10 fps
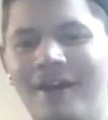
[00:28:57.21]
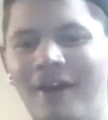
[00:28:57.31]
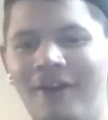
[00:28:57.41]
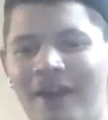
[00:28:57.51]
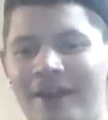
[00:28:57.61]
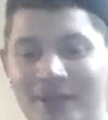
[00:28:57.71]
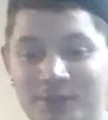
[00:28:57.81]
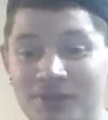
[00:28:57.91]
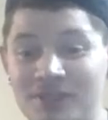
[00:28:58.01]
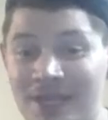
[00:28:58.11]
All right,
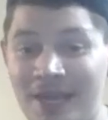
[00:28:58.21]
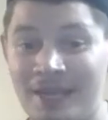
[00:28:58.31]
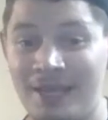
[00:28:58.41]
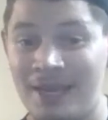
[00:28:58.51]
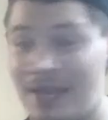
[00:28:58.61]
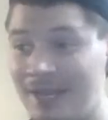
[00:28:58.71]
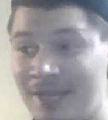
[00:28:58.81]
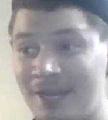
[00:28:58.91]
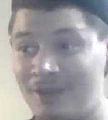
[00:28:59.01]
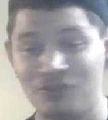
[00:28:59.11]
especially in Indiana.
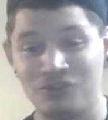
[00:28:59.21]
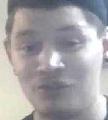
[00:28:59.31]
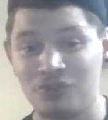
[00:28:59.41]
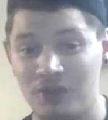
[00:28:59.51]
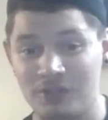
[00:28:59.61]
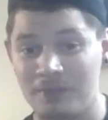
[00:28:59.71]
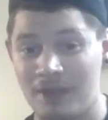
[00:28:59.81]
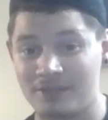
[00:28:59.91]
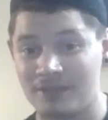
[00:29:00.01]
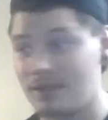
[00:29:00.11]
Indiana, there's no
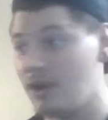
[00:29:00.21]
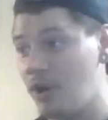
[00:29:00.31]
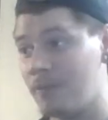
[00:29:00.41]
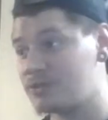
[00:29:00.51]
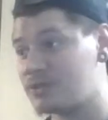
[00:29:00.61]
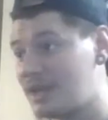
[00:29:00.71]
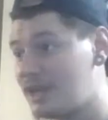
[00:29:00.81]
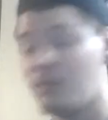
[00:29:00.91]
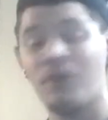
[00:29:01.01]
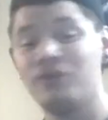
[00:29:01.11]
trespassing almost
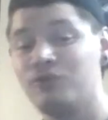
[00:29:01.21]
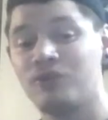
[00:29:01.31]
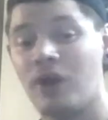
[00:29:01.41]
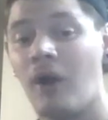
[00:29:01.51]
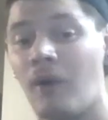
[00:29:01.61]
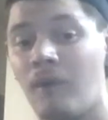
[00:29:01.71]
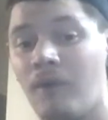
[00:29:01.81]
anywhere you go.